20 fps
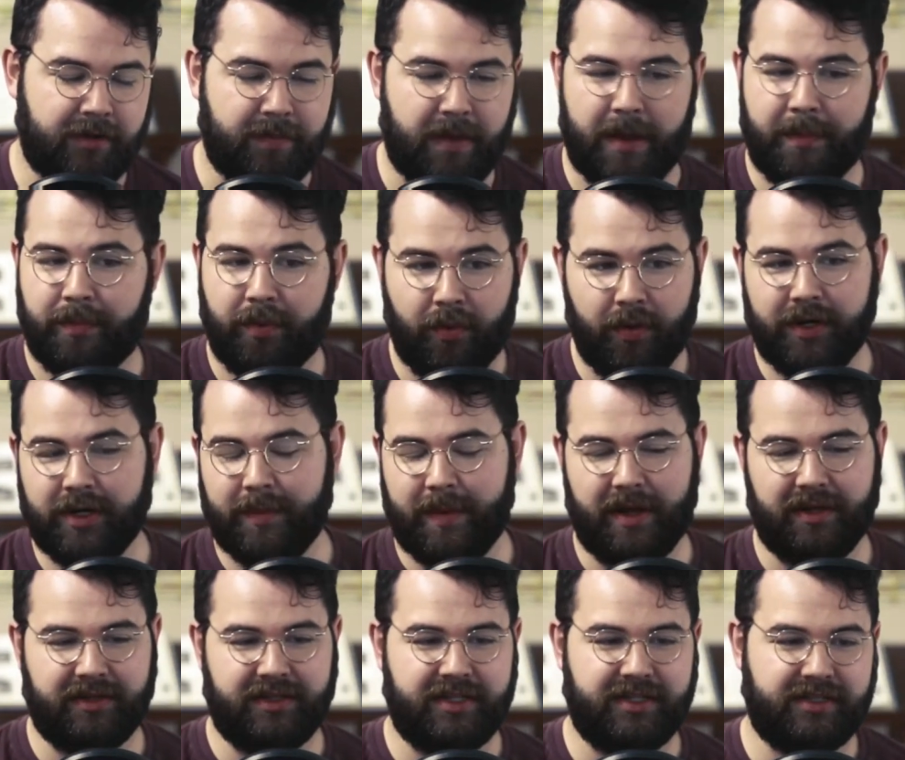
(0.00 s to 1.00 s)
And my point
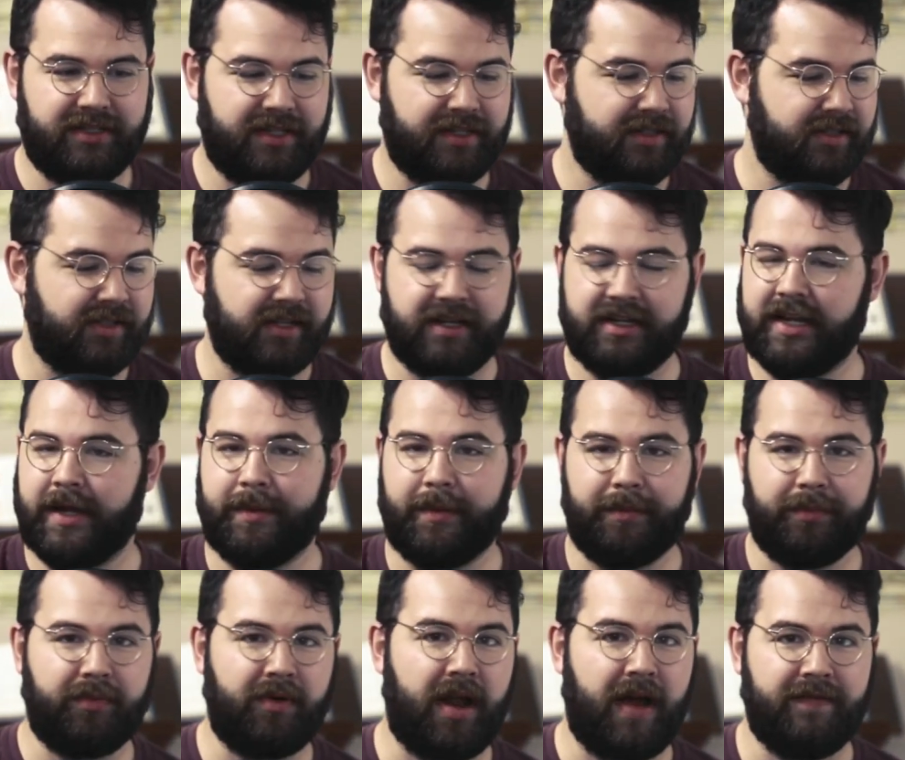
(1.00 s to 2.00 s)
about this is, is anytime a
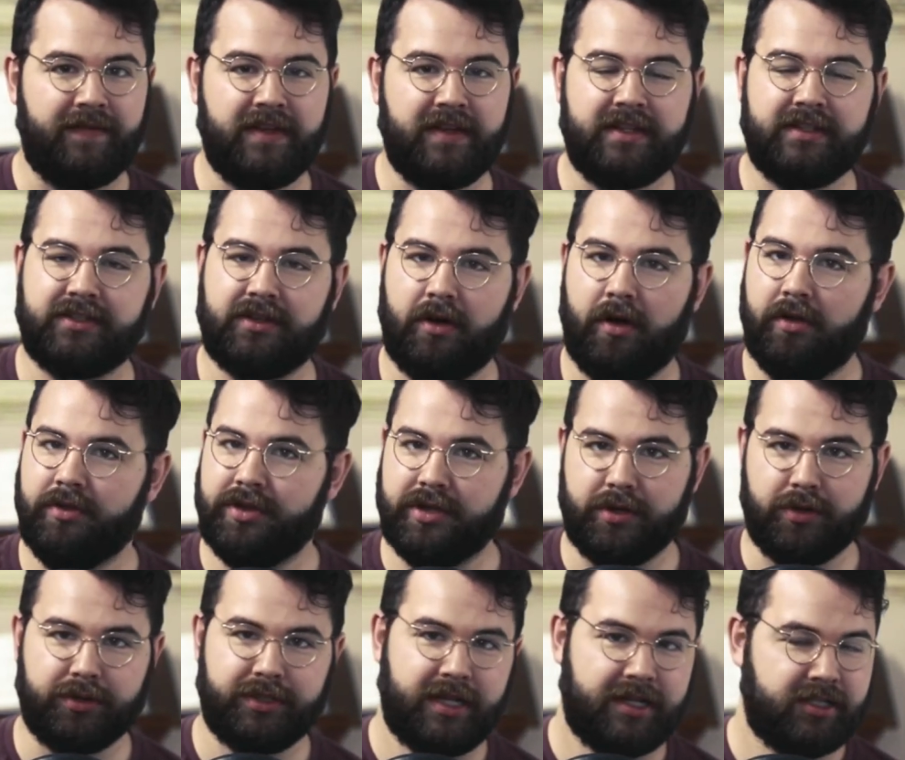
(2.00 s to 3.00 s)
prophet is called in
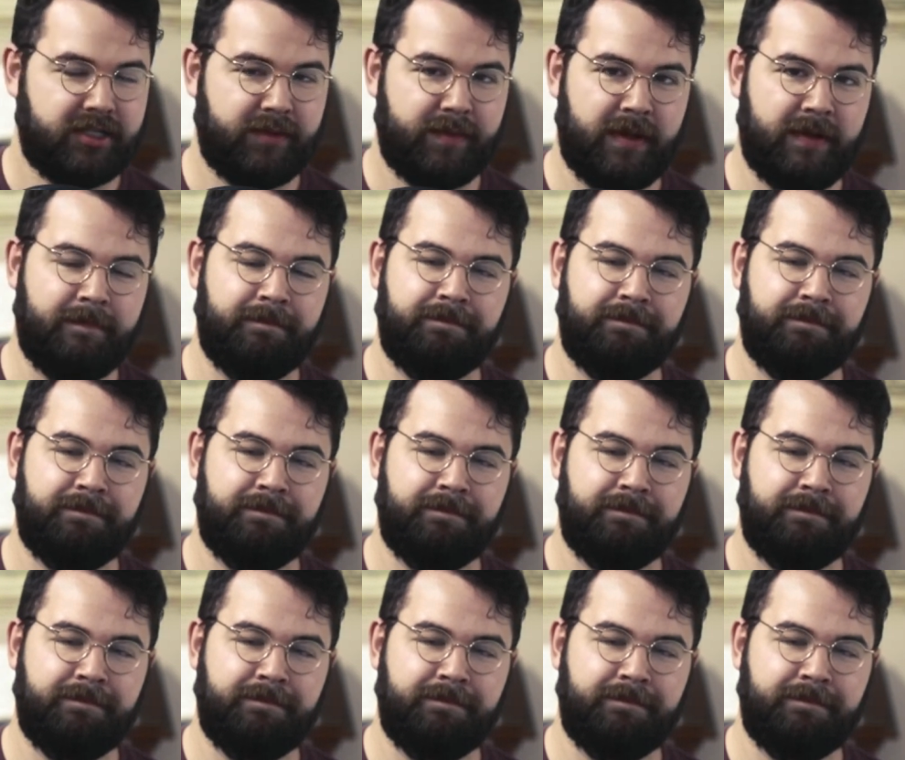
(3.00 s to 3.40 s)
the Old Testament,